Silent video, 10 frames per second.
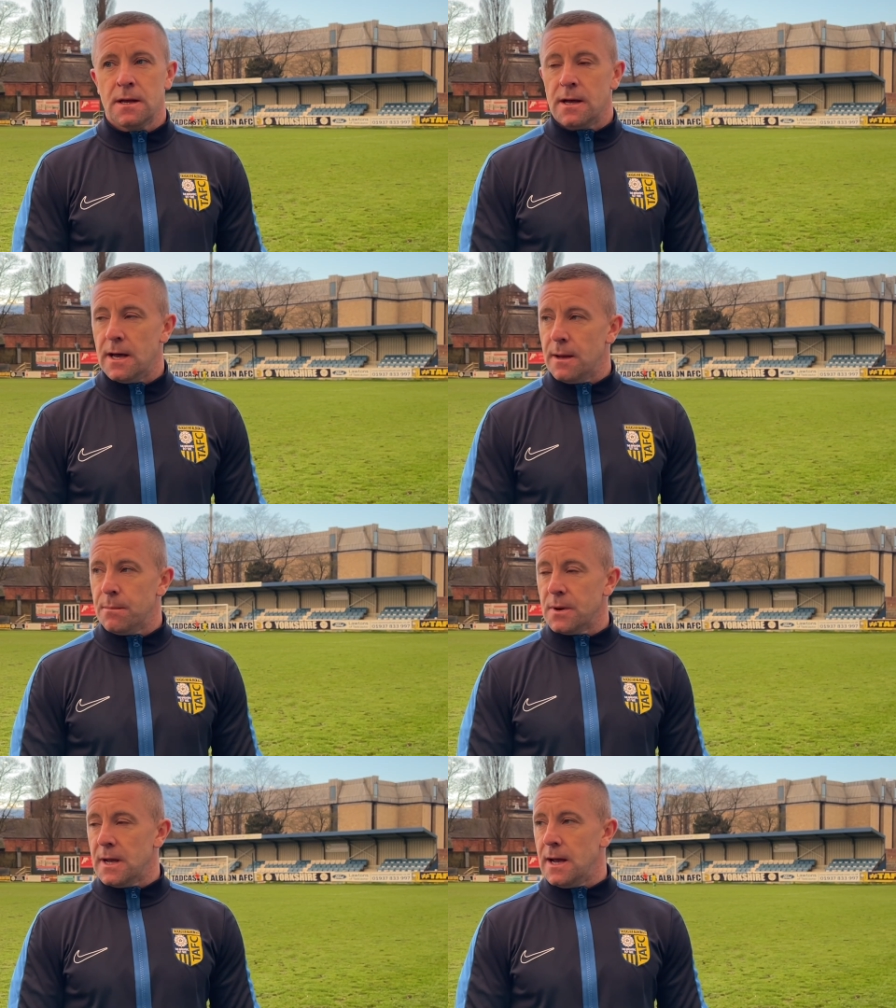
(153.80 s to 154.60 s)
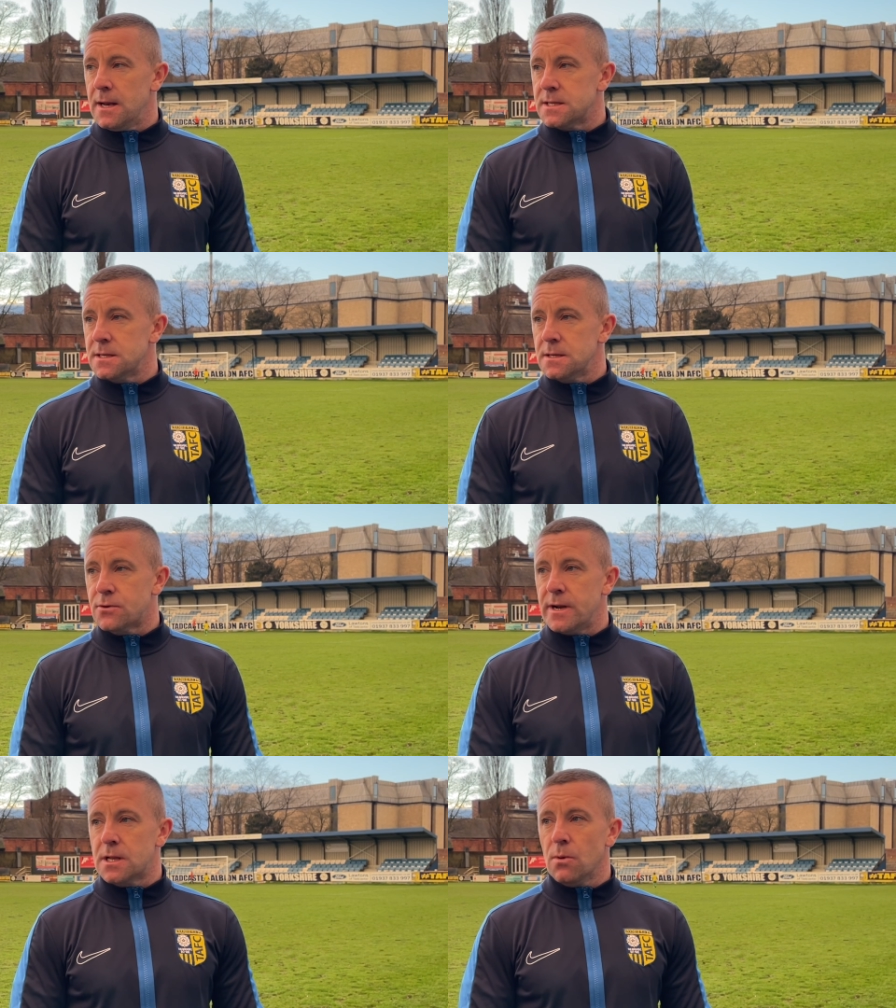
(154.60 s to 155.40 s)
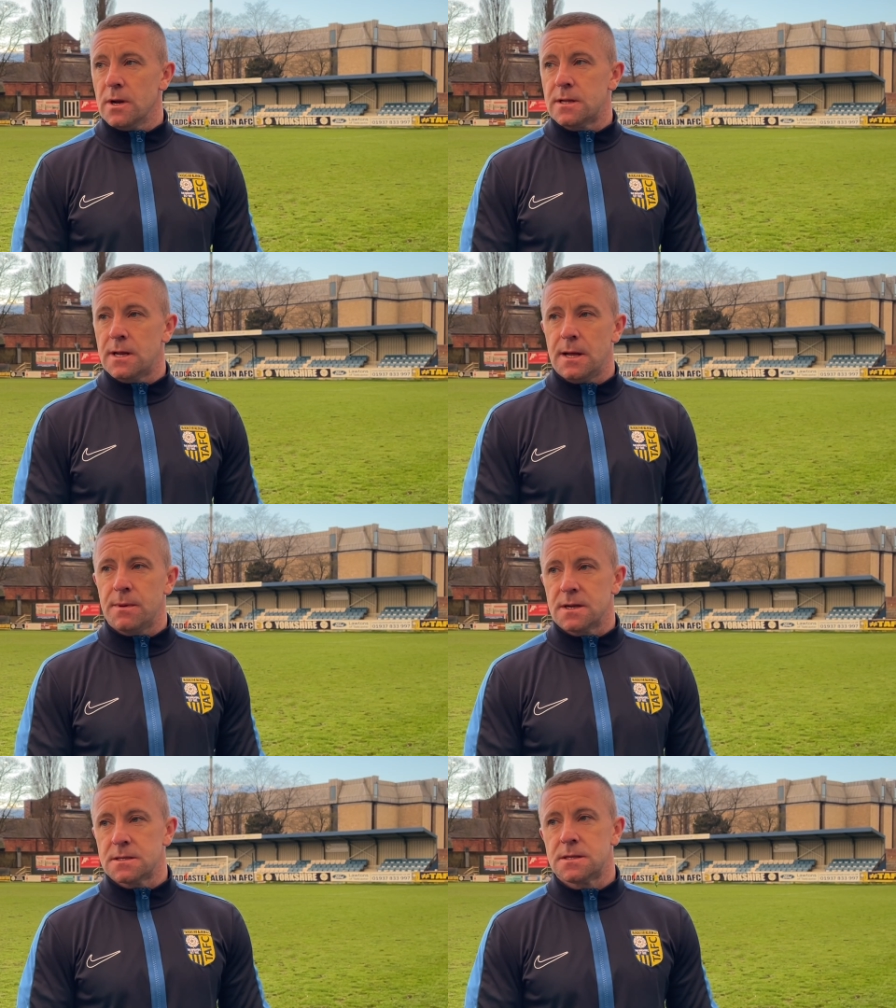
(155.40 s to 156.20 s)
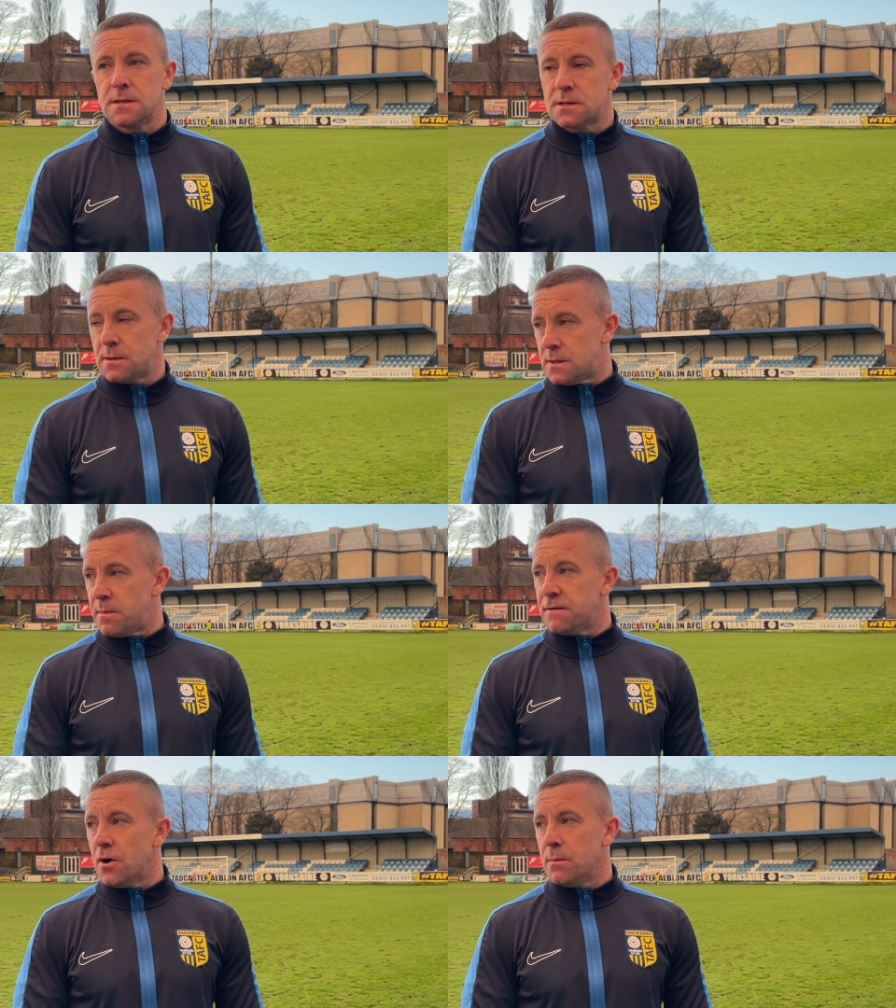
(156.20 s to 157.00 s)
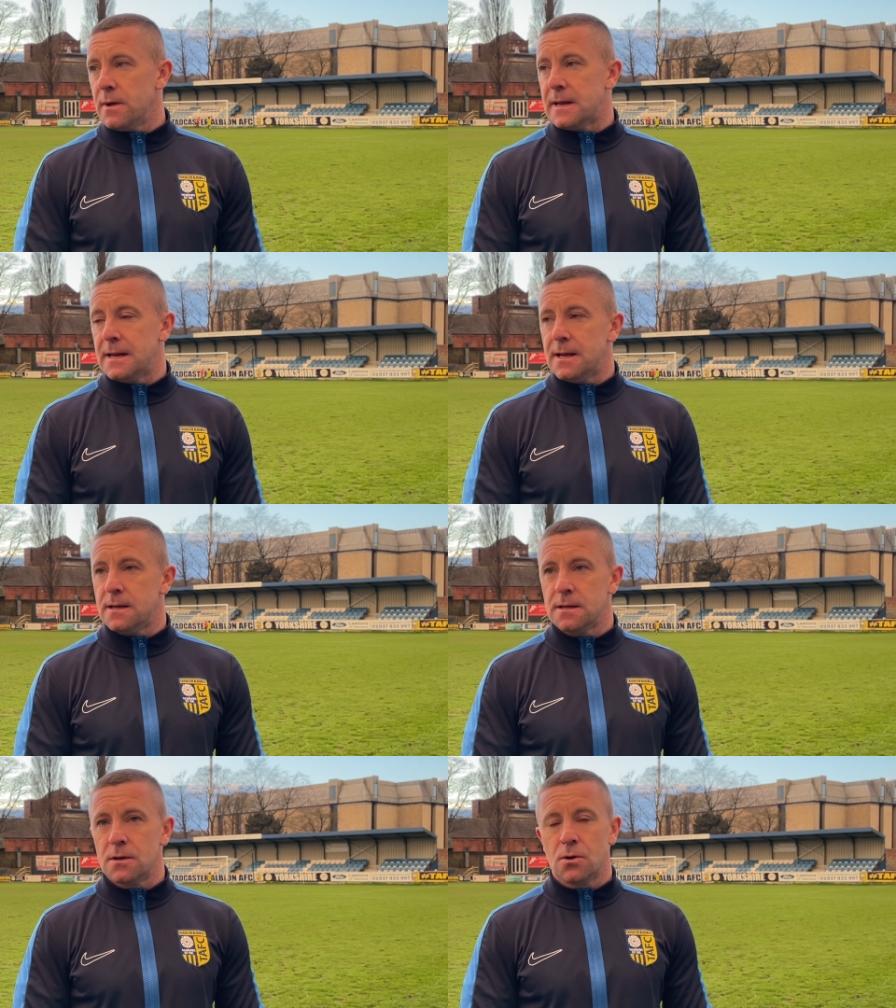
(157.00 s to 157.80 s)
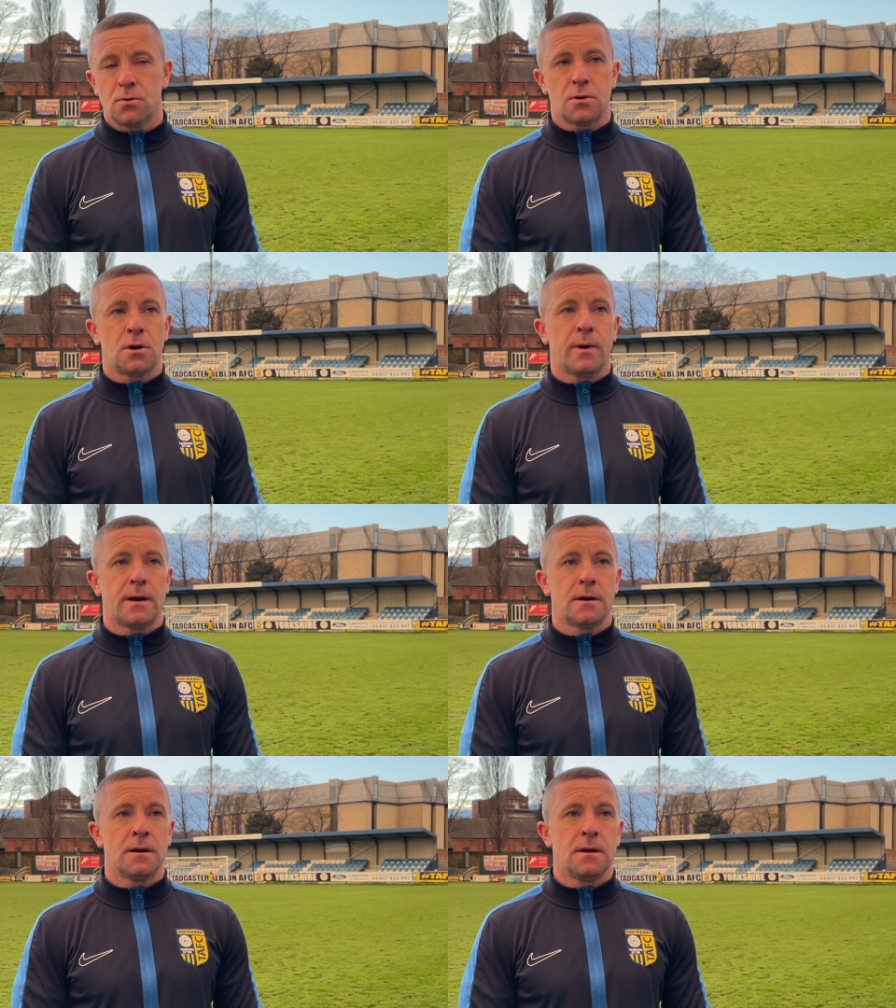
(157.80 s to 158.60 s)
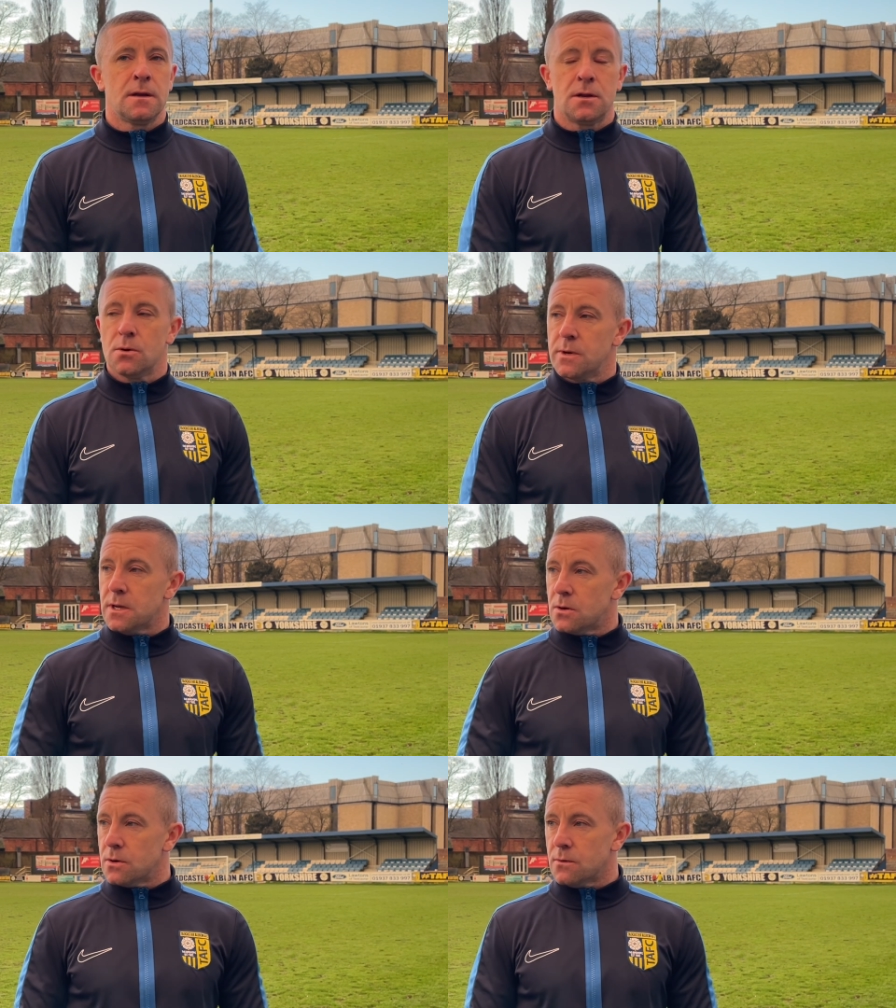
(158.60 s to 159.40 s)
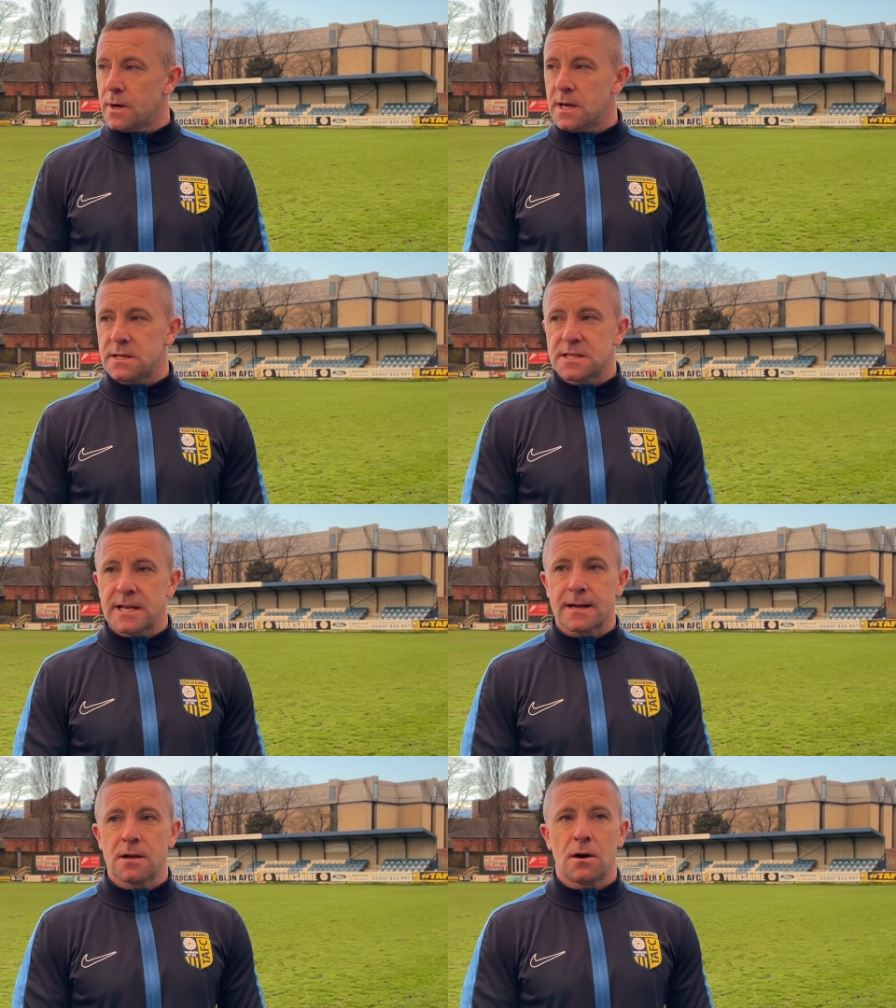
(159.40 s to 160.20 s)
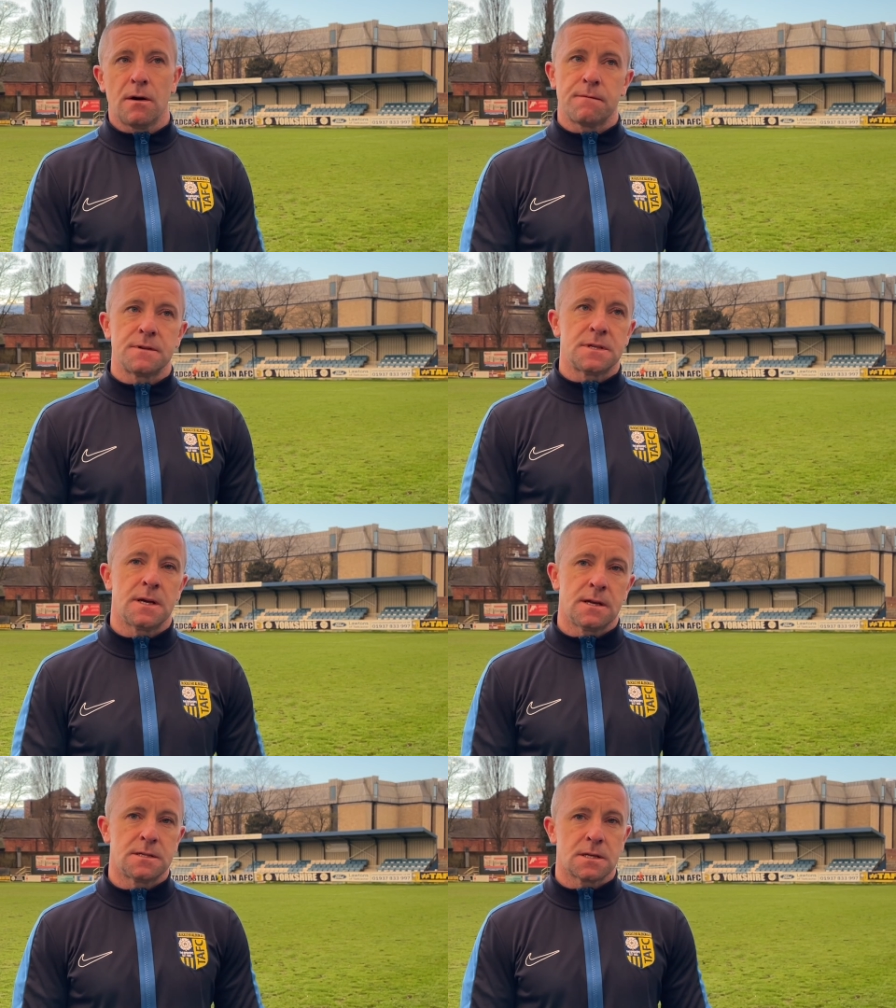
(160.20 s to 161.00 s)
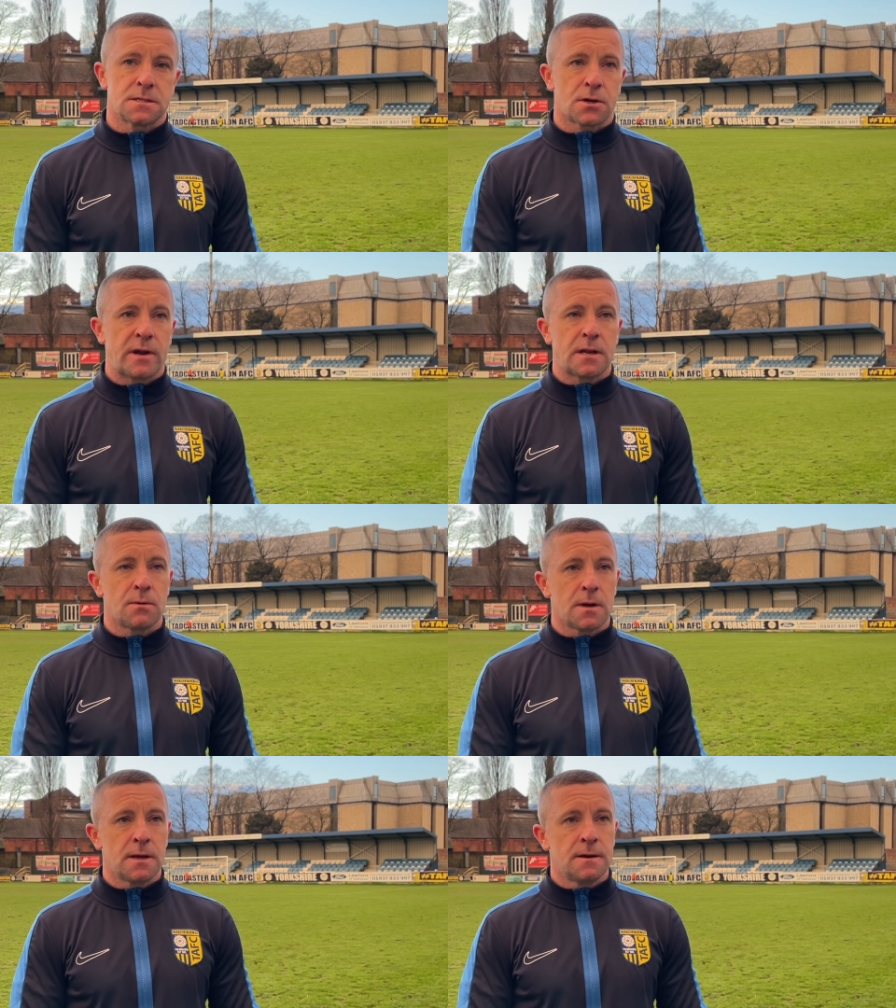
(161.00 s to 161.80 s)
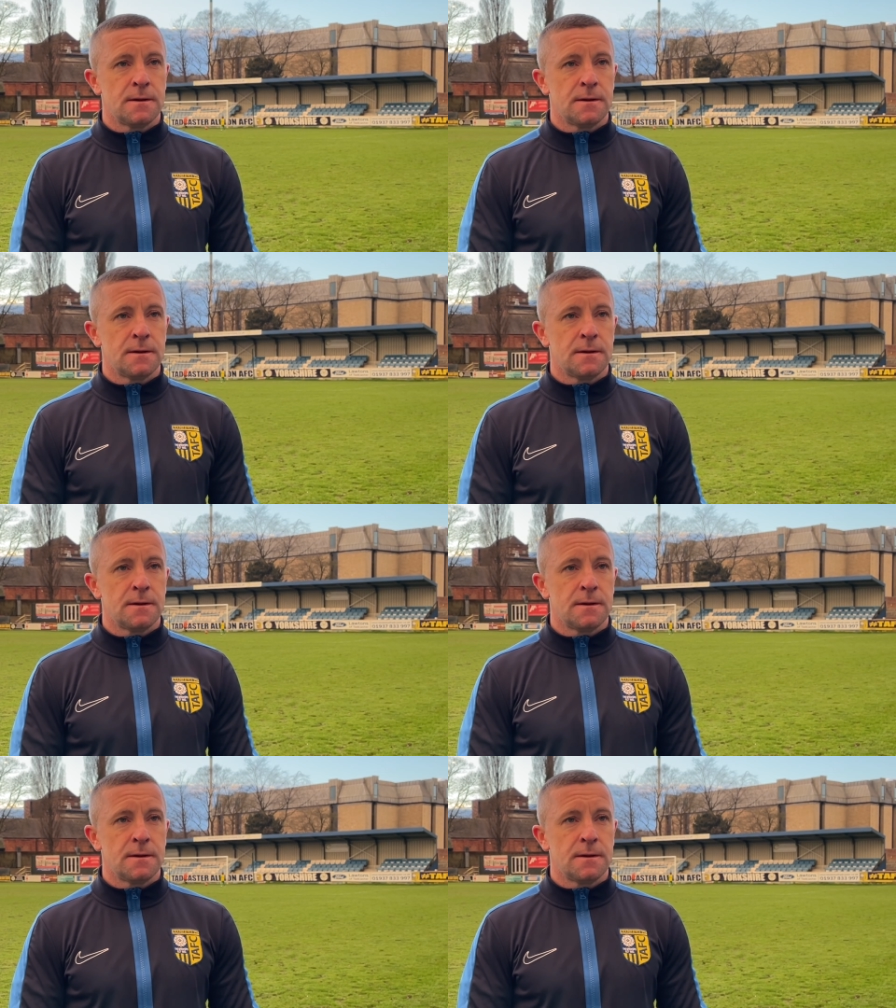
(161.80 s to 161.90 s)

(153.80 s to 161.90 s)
But yeah, listen, credit to Ollie today, because to perform like he did under the weather, you know, when he could have quite easily sacked it off, it's a credit to Ollie.